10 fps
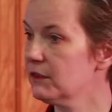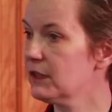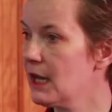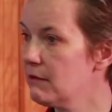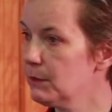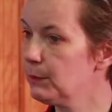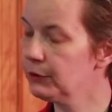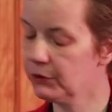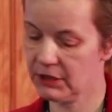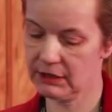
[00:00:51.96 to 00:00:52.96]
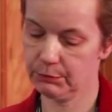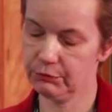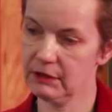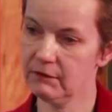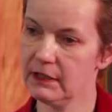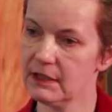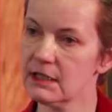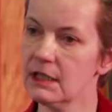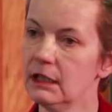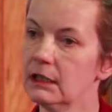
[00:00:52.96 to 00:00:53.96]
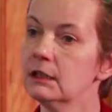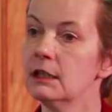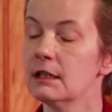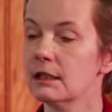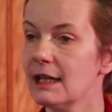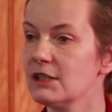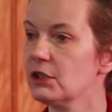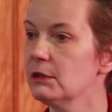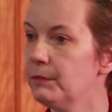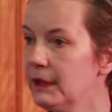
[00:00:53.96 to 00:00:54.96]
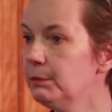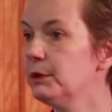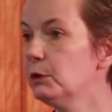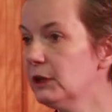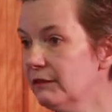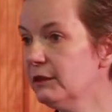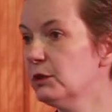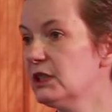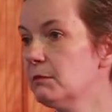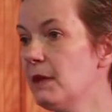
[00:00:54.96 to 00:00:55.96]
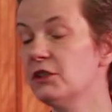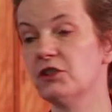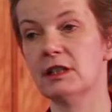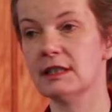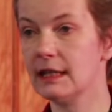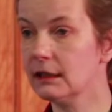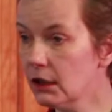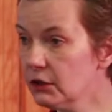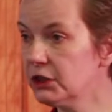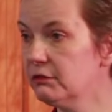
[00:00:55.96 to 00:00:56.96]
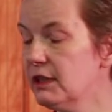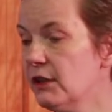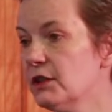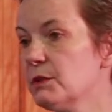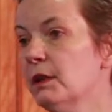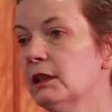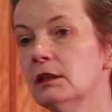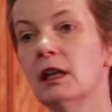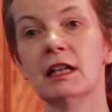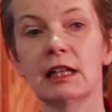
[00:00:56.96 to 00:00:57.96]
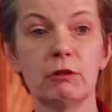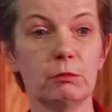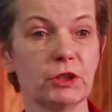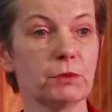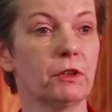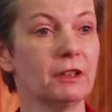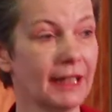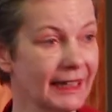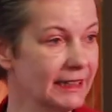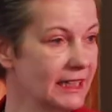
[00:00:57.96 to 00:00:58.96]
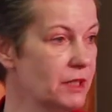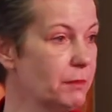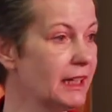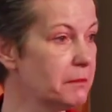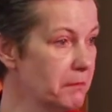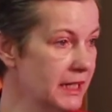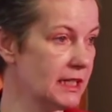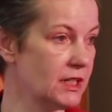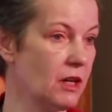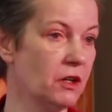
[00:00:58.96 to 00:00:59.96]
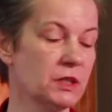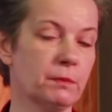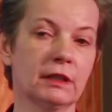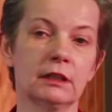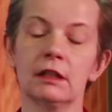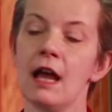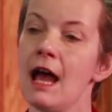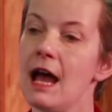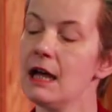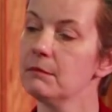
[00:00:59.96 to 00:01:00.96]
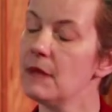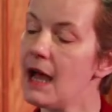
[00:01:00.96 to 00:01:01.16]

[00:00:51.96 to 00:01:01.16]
of Care report in the previous year that actually people living with dementia stayed longer in hospital, they were much more likely to be admitted to hospital, um,